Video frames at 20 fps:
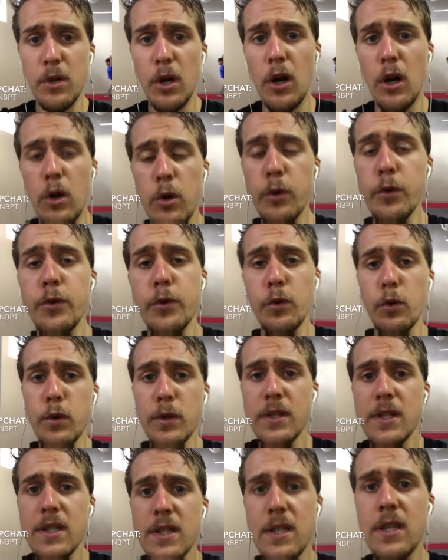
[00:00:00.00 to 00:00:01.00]
whole
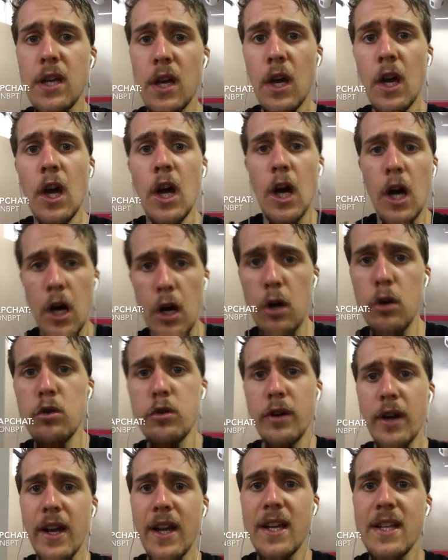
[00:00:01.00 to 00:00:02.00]
sources, whole
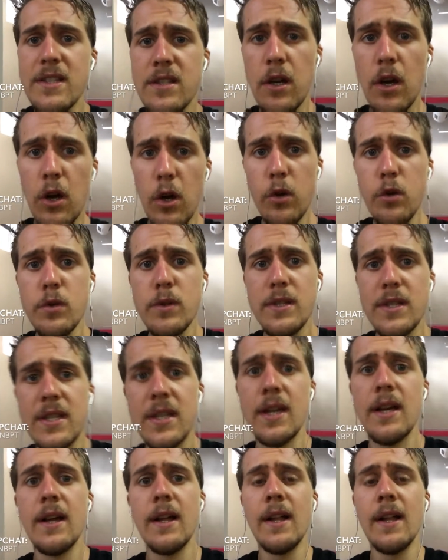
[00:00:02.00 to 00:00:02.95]
grains, oats,